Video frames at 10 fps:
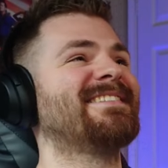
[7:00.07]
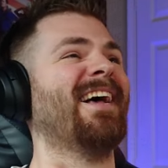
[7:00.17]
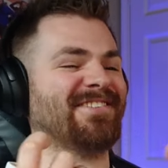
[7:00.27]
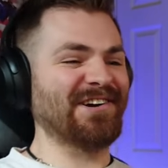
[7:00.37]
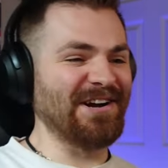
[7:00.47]

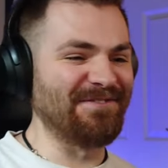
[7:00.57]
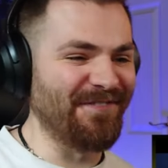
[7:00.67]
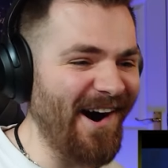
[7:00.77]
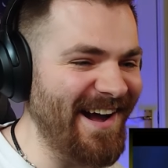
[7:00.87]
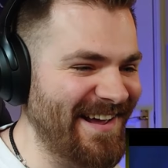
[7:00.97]
such a good
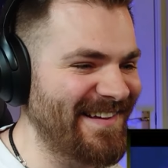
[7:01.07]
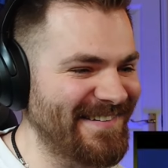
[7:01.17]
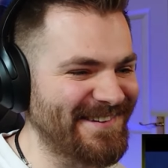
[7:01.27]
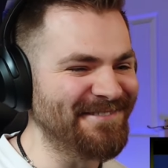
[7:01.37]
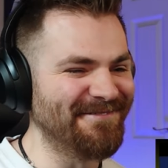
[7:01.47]

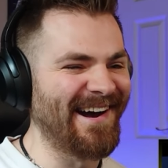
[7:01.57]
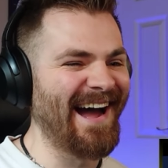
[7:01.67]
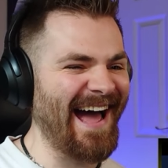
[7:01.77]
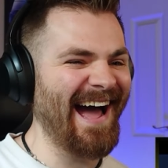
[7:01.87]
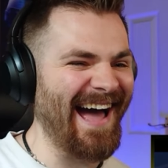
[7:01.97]

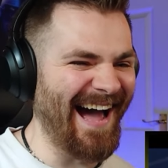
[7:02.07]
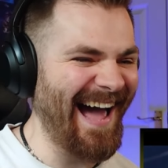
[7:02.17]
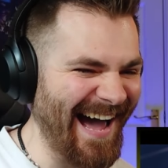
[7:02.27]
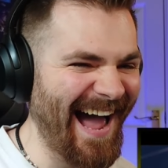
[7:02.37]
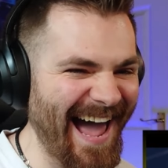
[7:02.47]

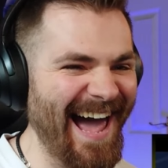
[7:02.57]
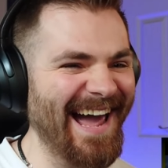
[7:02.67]
voice!